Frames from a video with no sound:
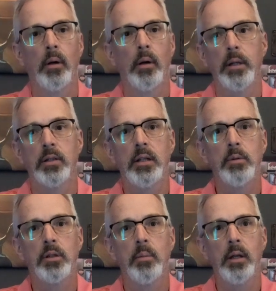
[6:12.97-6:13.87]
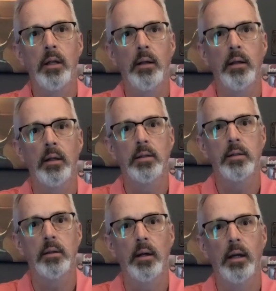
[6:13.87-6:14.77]
I mean, it seems to me
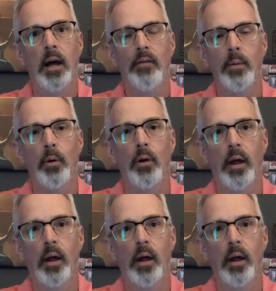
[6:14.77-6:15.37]
it's inevitable